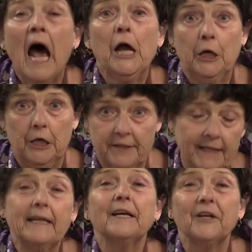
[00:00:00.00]
You
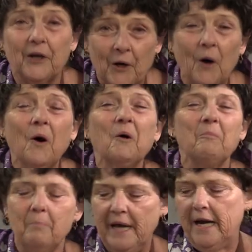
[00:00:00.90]
take your
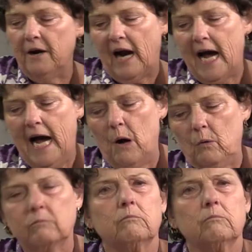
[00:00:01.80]
whole bear out.